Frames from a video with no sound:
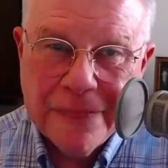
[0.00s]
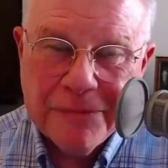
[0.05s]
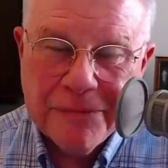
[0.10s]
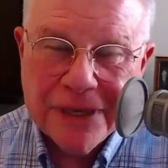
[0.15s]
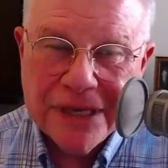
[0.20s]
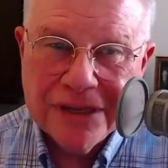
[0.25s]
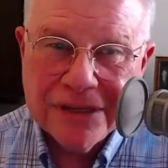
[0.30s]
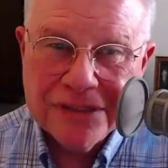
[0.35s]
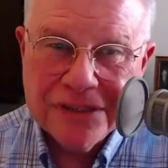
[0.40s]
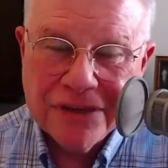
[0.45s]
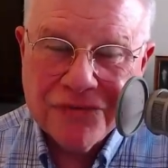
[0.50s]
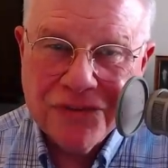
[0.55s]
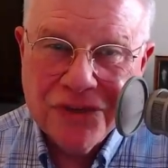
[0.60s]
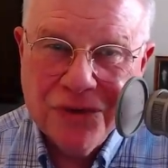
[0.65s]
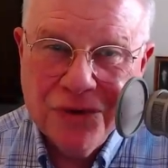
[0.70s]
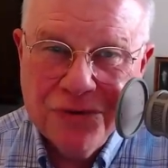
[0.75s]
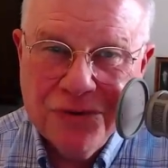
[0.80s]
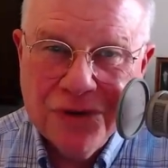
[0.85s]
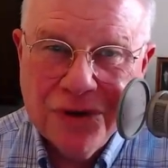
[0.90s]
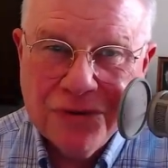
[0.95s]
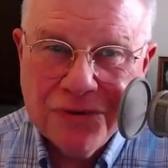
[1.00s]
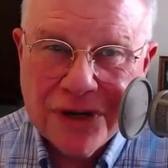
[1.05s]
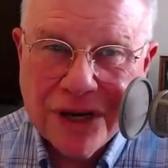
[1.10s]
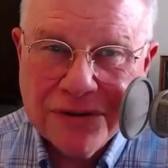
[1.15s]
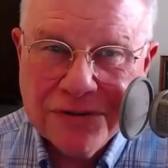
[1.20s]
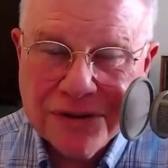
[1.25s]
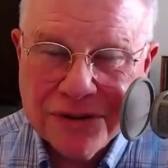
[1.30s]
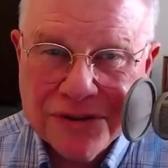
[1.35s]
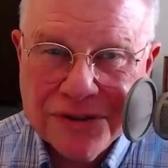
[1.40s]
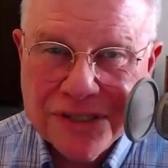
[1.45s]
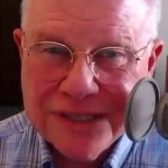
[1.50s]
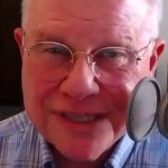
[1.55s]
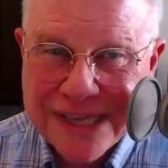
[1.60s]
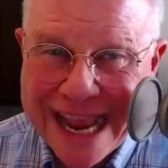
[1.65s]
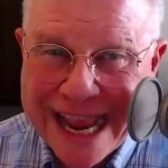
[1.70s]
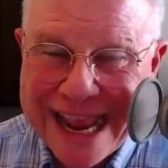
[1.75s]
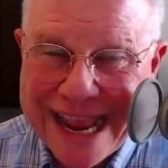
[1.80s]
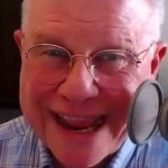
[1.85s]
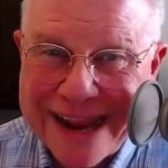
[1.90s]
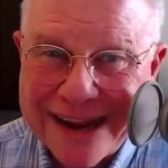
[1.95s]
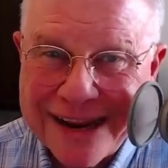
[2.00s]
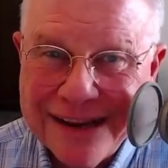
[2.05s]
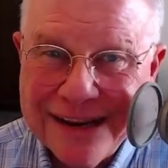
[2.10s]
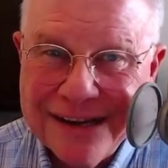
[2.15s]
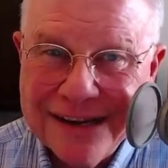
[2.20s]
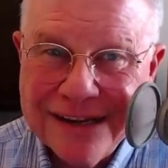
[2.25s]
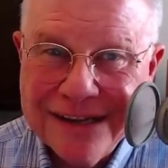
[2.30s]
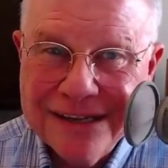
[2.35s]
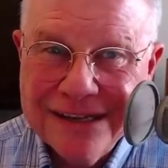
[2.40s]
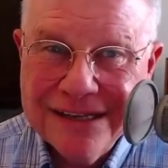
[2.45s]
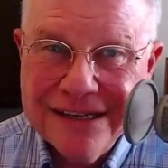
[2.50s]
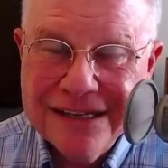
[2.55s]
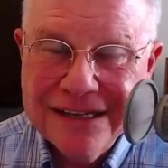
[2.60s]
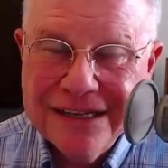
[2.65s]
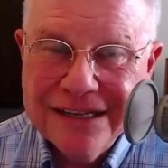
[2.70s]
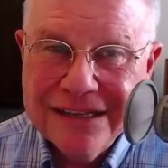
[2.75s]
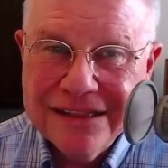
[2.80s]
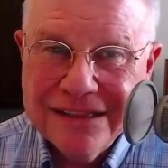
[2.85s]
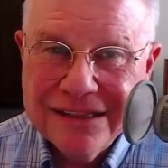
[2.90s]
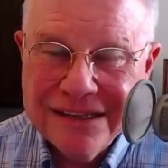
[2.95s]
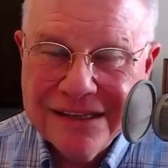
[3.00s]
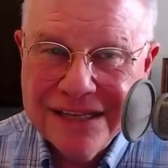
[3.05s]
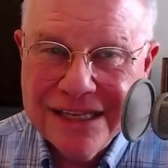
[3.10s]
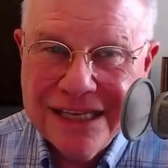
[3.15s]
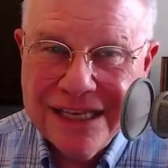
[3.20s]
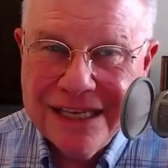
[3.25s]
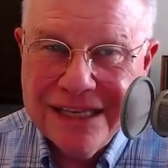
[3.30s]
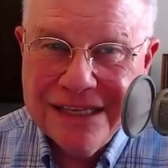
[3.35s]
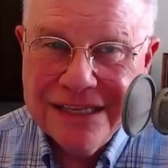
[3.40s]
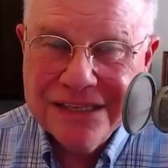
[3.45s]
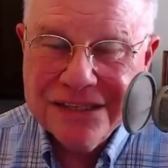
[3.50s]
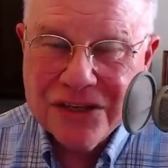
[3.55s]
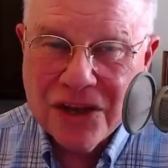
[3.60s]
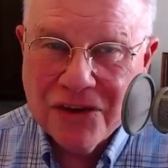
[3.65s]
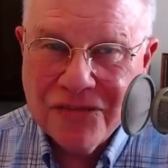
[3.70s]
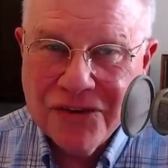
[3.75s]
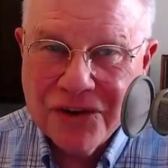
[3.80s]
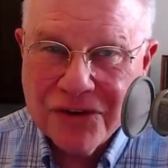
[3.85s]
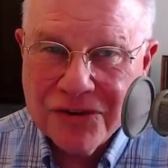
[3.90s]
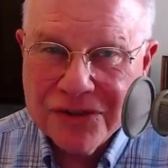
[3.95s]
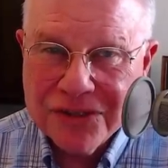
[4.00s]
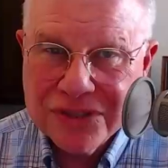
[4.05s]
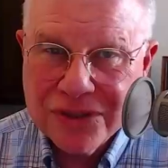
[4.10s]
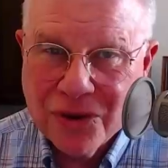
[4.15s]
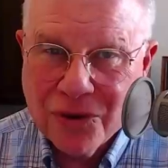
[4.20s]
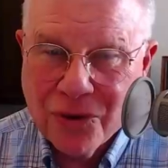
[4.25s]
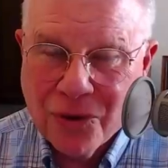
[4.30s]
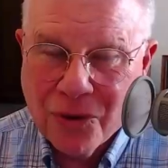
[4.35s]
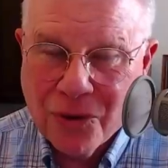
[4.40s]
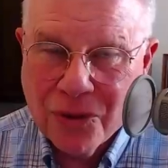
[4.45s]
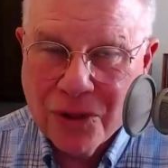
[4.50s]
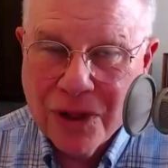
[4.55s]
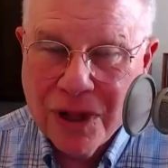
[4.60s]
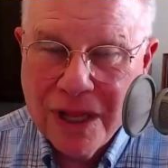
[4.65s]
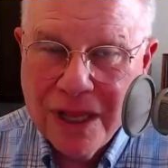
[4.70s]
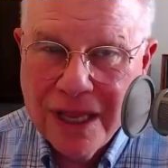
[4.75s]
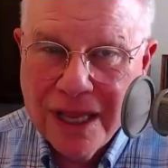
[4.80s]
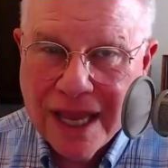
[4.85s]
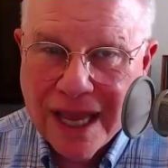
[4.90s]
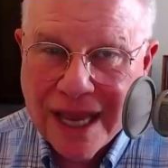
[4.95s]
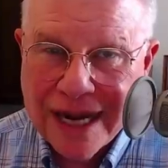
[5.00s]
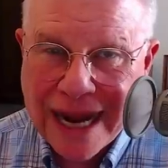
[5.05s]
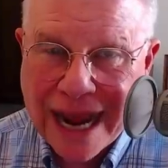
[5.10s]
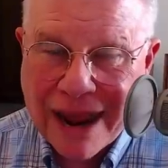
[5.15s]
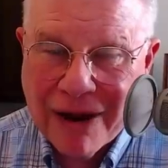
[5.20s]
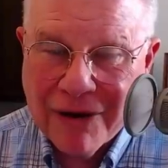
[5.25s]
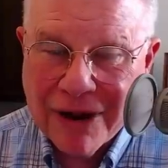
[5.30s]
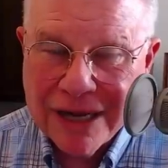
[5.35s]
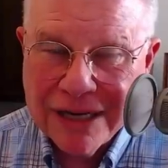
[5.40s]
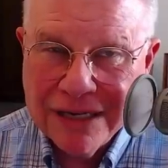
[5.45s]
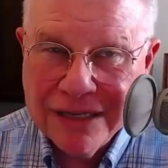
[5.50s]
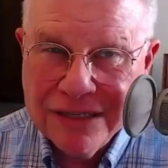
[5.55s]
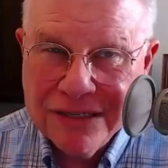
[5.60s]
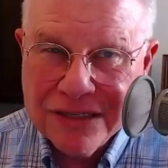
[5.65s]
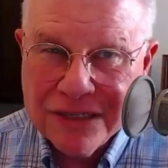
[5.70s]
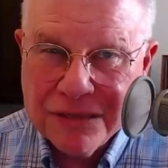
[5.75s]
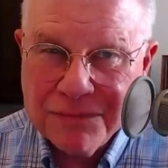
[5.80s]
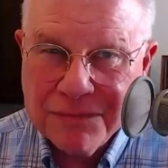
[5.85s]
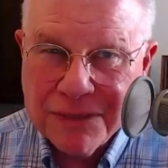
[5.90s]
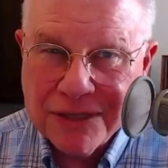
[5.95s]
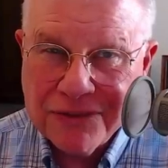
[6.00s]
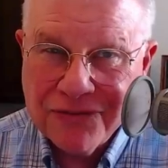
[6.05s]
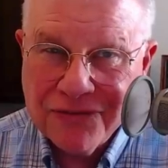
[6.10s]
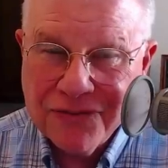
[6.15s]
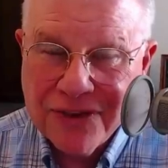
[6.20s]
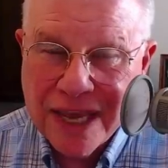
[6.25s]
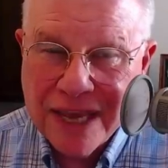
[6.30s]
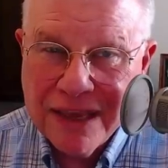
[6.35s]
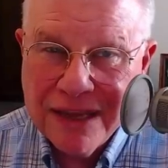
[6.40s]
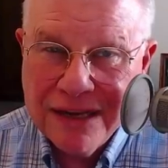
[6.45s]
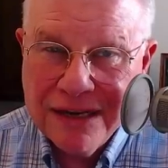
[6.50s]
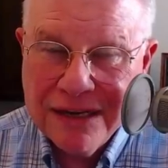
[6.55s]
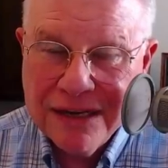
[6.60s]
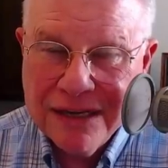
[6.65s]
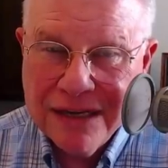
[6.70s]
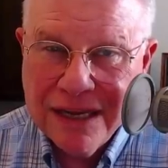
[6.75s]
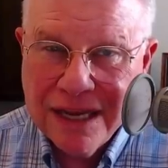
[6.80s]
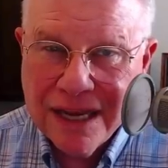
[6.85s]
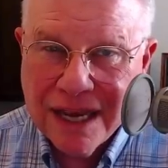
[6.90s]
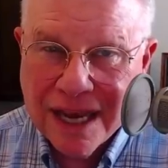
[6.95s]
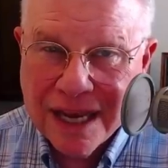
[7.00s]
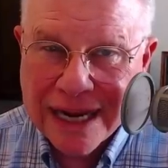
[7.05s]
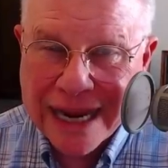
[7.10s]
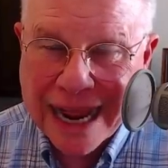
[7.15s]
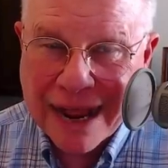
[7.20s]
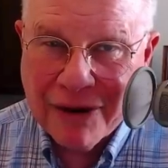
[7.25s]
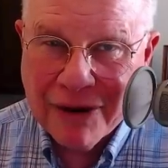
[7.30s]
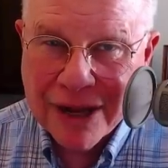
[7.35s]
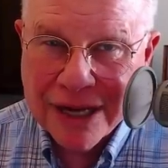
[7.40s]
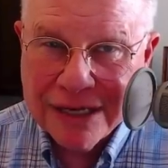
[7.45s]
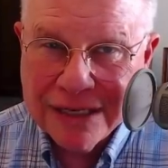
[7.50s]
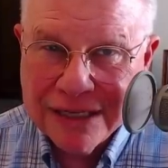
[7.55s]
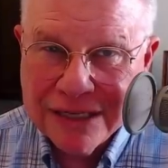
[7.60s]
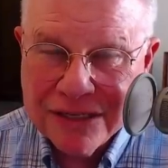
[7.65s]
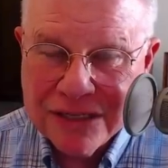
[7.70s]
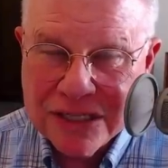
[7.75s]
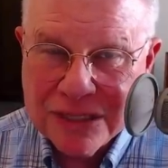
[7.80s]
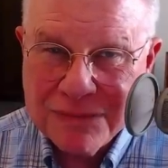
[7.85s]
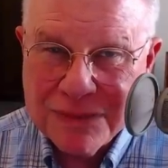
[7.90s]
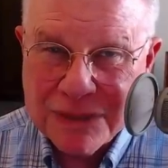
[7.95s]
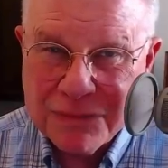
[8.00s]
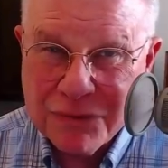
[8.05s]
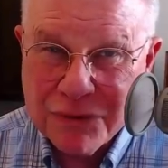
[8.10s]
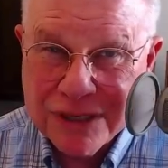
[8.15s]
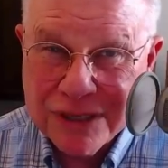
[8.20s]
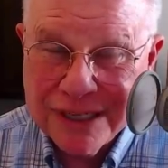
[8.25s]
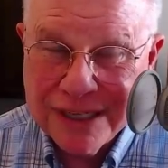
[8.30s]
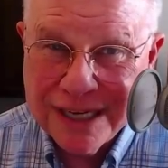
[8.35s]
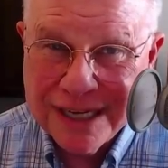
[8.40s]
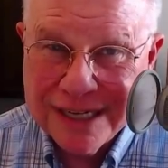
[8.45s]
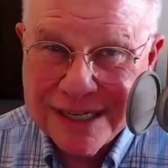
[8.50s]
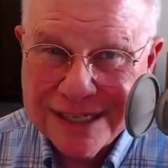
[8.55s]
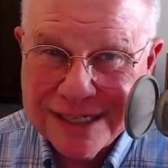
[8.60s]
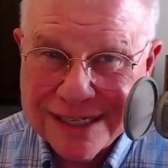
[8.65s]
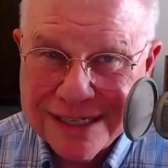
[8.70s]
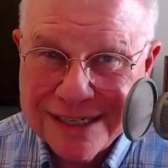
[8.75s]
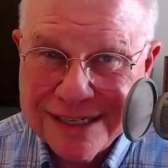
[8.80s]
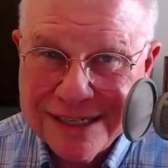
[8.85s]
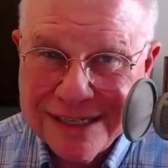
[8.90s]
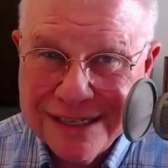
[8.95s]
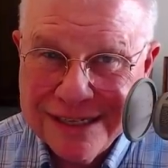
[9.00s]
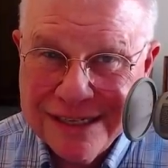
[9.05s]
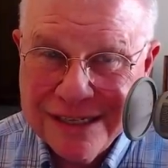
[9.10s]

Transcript: Because if you don't understand the needs of your soul and how it needs to be fed and how it needs to be protected,